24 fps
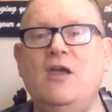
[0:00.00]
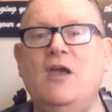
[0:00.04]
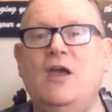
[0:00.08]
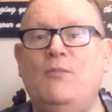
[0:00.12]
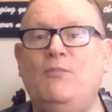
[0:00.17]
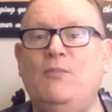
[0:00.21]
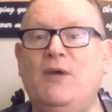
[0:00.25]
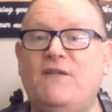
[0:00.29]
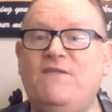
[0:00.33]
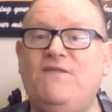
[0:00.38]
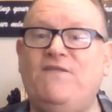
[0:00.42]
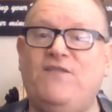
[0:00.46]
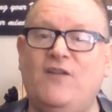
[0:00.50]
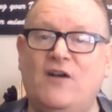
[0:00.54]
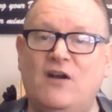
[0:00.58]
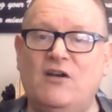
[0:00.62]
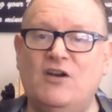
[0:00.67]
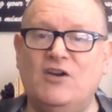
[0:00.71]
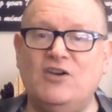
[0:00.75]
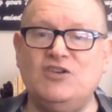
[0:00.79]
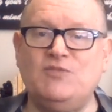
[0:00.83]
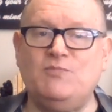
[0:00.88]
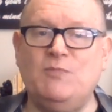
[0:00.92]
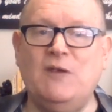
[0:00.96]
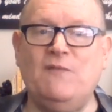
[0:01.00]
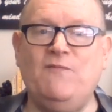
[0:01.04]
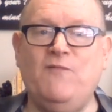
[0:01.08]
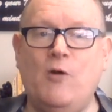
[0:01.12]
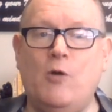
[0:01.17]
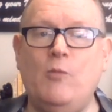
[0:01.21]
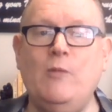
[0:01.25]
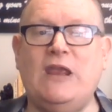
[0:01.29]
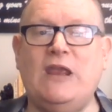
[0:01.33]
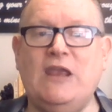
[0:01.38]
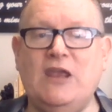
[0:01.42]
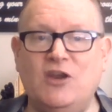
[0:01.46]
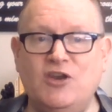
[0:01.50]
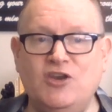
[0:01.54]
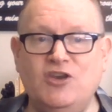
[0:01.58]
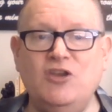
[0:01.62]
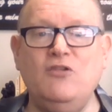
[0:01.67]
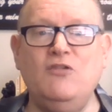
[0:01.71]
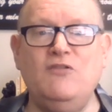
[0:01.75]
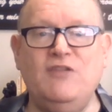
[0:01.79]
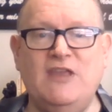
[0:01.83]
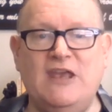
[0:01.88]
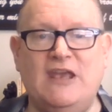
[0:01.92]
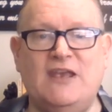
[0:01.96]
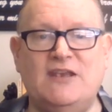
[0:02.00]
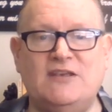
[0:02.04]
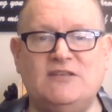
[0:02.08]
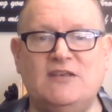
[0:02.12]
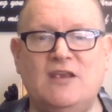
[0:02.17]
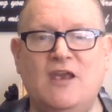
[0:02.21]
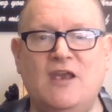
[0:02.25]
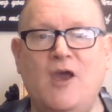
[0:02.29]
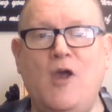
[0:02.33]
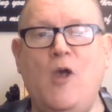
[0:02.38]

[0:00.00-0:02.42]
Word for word: But first, before we can do this,